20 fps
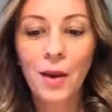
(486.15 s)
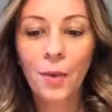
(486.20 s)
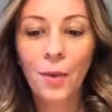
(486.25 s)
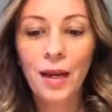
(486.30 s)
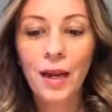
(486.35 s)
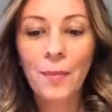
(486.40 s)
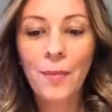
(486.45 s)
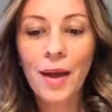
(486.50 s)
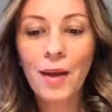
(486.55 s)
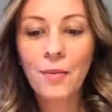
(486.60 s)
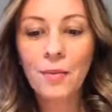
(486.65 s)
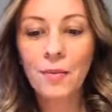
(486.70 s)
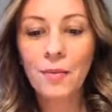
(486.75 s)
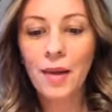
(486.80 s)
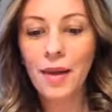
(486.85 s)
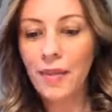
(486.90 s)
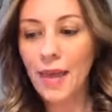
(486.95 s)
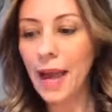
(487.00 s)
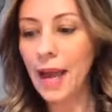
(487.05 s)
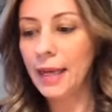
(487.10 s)
What I meant
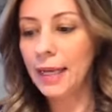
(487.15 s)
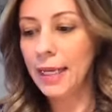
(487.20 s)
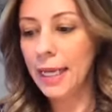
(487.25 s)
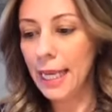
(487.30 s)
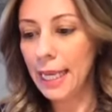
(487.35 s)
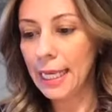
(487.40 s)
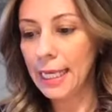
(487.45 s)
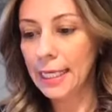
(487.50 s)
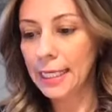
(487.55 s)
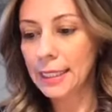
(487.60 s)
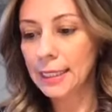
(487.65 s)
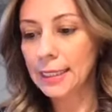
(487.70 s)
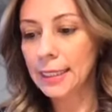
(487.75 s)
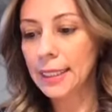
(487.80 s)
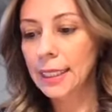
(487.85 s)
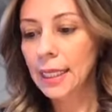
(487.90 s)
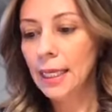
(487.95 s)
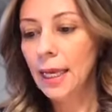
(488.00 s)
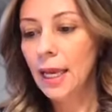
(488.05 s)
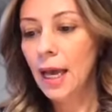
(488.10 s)
by that is
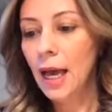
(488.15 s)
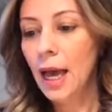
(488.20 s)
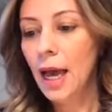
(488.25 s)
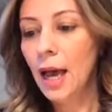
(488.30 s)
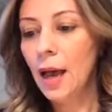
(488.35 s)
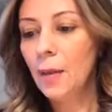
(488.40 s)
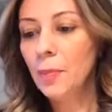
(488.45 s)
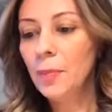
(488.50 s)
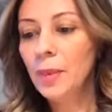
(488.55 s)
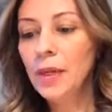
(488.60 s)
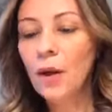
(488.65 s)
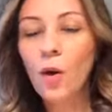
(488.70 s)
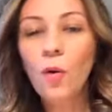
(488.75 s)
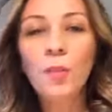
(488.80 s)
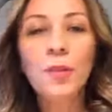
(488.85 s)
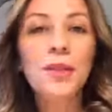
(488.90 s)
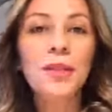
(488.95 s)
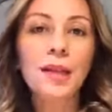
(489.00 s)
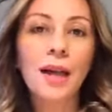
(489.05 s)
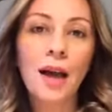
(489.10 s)
be
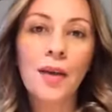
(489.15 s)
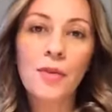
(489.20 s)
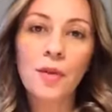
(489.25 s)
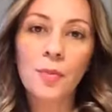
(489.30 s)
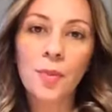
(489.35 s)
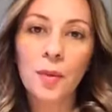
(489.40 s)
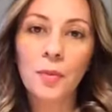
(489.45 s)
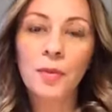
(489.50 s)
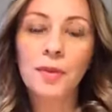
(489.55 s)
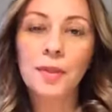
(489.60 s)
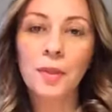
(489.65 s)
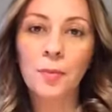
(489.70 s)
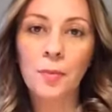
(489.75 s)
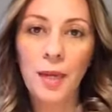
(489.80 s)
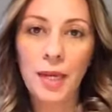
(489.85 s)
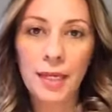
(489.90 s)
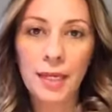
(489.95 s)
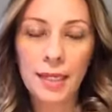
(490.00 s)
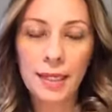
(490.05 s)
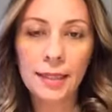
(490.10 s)
open to other people's
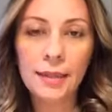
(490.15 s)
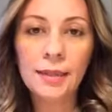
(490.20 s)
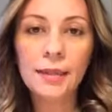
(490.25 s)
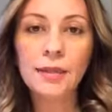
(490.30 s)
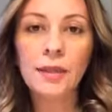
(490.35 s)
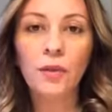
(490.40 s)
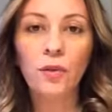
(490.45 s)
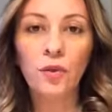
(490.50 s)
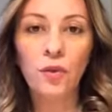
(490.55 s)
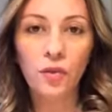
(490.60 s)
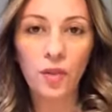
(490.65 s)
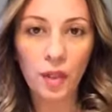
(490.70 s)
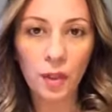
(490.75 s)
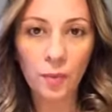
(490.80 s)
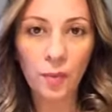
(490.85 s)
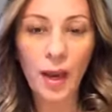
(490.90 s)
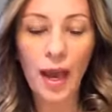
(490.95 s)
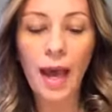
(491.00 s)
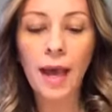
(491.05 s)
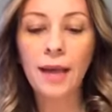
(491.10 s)
opinions,
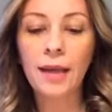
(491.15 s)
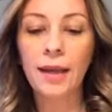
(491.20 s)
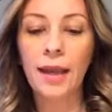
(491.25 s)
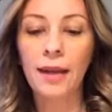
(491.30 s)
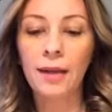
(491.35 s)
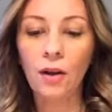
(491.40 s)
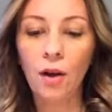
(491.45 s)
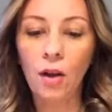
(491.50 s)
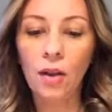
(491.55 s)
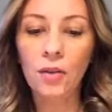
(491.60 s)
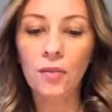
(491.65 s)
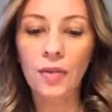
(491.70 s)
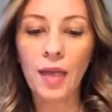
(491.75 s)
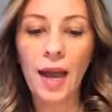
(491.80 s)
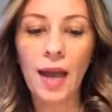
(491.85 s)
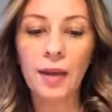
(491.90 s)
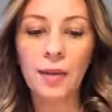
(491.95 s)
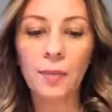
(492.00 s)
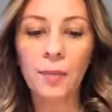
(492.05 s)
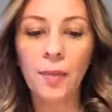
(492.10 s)
feedback, and all of
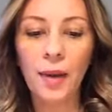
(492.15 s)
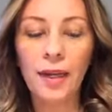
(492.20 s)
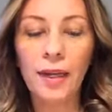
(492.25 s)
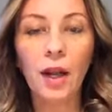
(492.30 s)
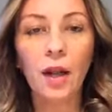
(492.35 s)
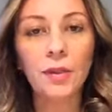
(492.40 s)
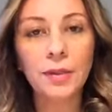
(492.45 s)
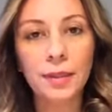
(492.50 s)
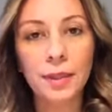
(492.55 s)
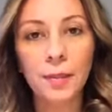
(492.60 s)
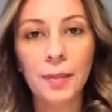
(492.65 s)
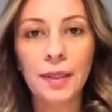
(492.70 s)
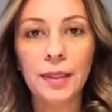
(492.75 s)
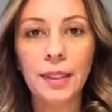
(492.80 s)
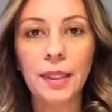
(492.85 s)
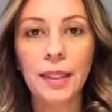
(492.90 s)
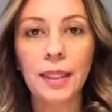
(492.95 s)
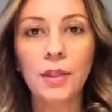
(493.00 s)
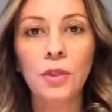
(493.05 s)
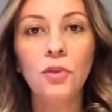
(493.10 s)
that. But
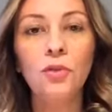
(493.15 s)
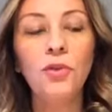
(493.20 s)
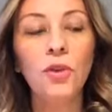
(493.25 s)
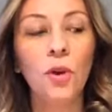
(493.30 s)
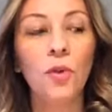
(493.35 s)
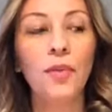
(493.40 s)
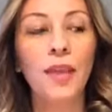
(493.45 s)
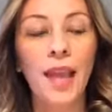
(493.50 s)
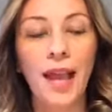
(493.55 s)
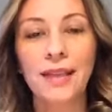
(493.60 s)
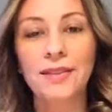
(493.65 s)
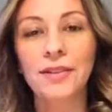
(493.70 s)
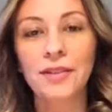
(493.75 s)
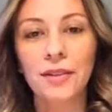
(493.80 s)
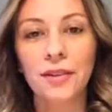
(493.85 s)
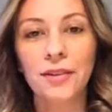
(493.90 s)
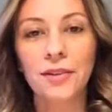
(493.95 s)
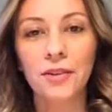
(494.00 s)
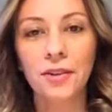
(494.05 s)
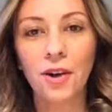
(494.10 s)
ultimately, you know the
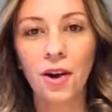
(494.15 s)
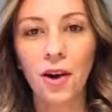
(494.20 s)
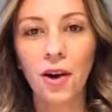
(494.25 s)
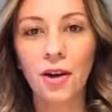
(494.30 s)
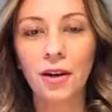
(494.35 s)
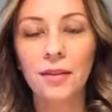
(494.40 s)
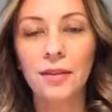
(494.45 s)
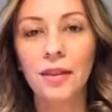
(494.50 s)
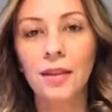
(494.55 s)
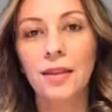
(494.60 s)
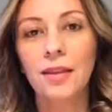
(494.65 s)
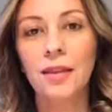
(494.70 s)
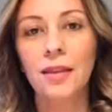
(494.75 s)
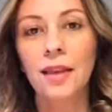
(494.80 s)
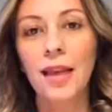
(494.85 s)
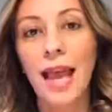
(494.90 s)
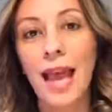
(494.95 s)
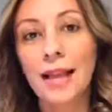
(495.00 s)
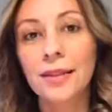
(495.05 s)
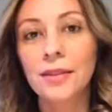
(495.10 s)
answer in your heart.
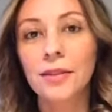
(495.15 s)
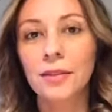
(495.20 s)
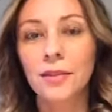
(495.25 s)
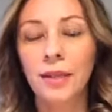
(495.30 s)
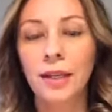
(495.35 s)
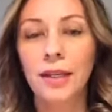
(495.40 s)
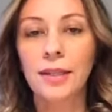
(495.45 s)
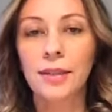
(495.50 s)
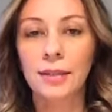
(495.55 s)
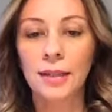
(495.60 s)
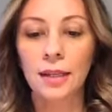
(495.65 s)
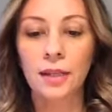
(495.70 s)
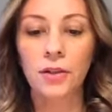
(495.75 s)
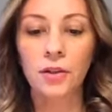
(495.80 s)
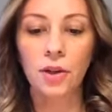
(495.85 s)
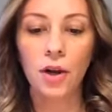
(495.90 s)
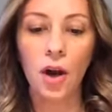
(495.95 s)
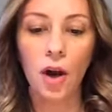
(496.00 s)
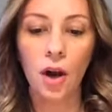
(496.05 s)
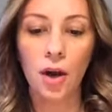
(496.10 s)
The answer is in
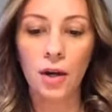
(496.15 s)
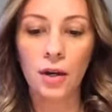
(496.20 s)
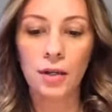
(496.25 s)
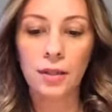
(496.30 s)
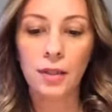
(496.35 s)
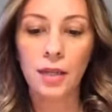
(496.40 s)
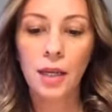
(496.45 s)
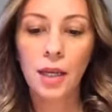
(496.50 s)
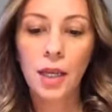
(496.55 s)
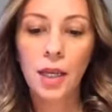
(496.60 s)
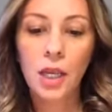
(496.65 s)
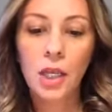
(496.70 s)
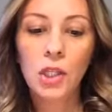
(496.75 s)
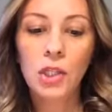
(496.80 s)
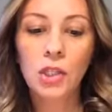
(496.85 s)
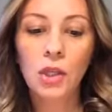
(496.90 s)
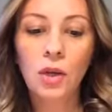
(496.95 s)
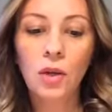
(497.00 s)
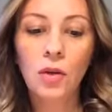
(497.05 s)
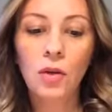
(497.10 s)
your heart.
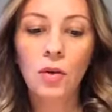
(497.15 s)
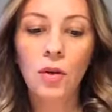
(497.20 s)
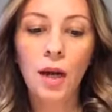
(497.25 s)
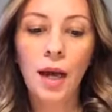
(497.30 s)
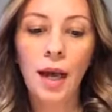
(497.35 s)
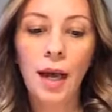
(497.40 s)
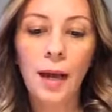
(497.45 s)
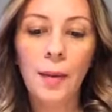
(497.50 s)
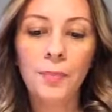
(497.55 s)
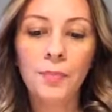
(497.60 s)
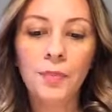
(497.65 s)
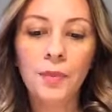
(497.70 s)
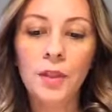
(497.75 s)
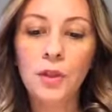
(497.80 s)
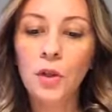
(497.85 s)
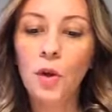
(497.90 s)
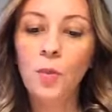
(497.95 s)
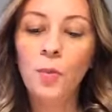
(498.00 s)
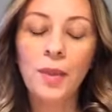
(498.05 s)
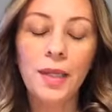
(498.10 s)
So
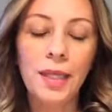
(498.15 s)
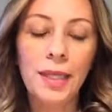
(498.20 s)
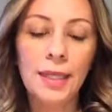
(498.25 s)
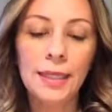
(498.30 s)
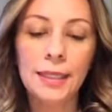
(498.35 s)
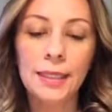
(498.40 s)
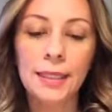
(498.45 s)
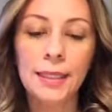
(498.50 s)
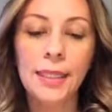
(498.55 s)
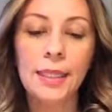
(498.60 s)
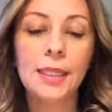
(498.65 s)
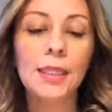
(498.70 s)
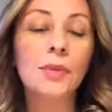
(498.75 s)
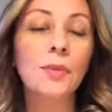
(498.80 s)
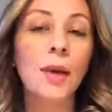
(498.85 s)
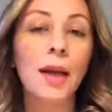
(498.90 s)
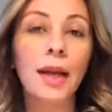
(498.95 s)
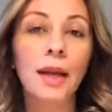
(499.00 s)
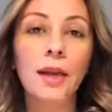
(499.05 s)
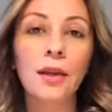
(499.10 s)
don't be easily
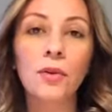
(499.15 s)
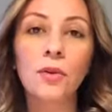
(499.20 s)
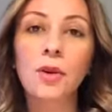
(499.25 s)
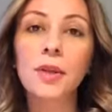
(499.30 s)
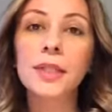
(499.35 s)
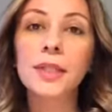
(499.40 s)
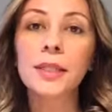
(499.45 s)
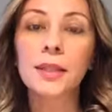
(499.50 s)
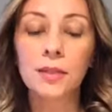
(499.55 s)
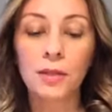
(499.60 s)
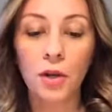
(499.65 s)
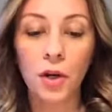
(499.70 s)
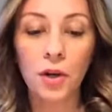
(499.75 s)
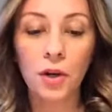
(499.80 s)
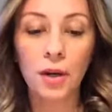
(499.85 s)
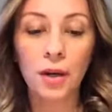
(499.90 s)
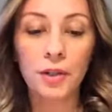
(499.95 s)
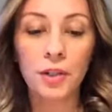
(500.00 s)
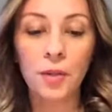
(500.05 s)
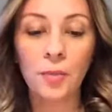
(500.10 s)
swayed or
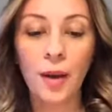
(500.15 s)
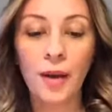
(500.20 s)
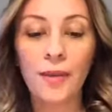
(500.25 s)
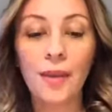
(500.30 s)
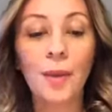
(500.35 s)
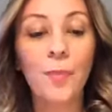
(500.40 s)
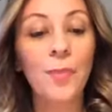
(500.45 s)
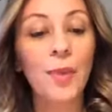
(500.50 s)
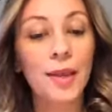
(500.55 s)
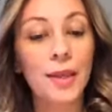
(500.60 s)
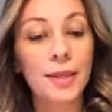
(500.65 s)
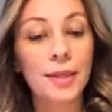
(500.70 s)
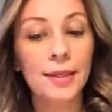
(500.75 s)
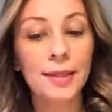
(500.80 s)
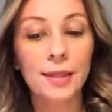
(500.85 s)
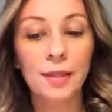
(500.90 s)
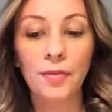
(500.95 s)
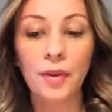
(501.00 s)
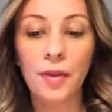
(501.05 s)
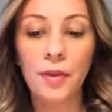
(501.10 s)
discouraged by the
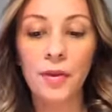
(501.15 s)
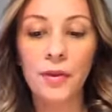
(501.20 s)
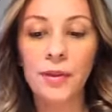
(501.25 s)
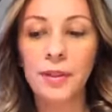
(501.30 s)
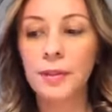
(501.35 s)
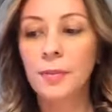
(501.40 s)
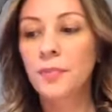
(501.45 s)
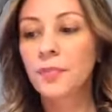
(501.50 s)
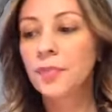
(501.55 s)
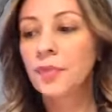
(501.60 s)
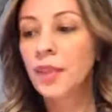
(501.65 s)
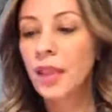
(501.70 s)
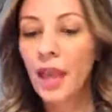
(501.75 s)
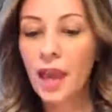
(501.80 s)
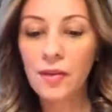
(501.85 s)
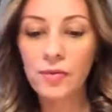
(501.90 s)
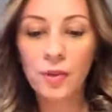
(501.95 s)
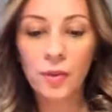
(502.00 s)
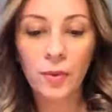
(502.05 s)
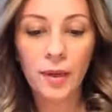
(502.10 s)
opinions of others.
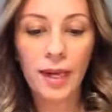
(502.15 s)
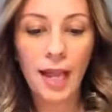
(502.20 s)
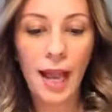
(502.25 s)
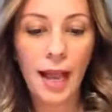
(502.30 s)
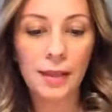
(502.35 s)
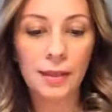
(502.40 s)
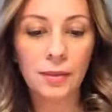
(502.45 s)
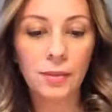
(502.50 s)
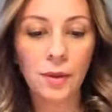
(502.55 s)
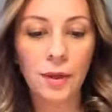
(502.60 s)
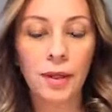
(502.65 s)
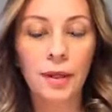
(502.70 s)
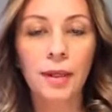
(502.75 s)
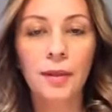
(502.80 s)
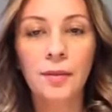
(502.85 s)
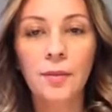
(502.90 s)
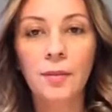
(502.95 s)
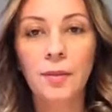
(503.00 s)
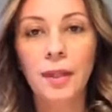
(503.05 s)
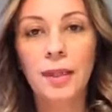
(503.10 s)
Everyone has
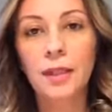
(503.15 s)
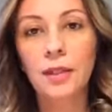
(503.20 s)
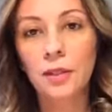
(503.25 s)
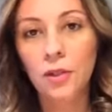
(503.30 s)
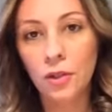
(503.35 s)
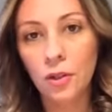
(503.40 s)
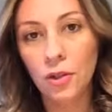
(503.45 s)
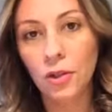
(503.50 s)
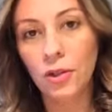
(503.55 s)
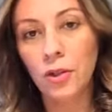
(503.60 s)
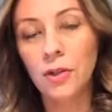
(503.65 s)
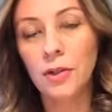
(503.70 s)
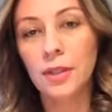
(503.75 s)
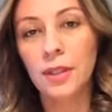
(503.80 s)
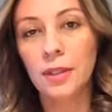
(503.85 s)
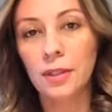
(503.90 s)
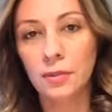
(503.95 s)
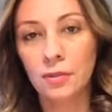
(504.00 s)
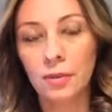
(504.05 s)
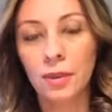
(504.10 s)
one, but yours
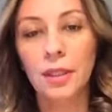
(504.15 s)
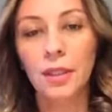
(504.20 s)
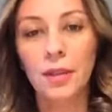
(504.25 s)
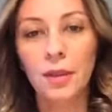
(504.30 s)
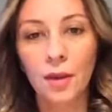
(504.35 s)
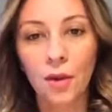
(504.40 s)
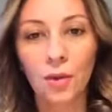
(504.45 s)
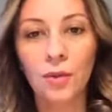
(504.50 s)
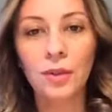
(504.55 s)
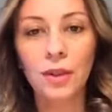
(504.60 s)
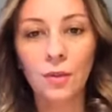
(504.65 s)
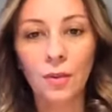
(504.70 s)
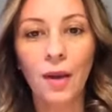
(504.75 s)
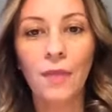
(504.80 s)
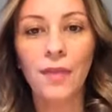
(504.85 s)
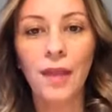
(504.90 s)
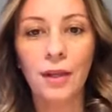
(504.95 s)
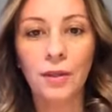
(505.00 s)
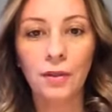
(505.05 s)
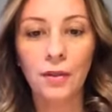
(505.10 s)
is really the only
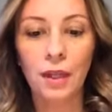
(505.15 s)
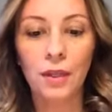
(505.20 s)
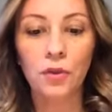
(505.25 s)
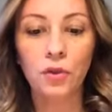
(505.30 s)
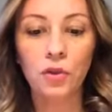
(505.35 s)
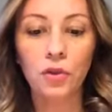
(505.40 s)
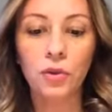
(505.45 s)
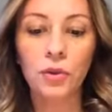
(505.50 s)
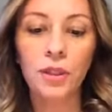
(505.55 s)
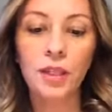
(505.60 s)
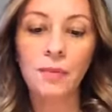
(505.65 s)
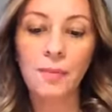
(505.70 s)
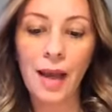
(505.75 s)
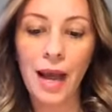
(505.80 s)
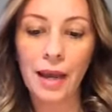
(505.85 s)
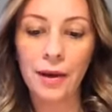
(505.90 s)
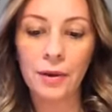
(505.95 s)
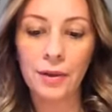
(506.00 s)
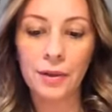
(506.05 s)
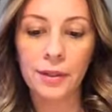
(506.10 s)
one that truly
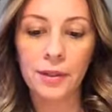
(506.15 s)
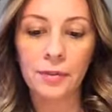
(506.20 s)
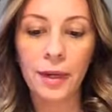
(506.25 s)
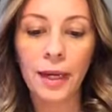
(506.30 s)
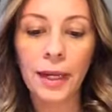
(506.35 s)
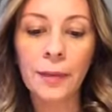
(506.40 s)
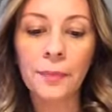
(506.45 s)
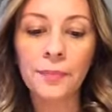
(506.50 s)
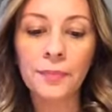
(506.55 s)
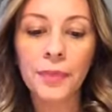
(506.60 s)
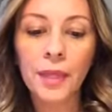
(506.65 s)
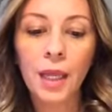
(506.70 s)
matters, right?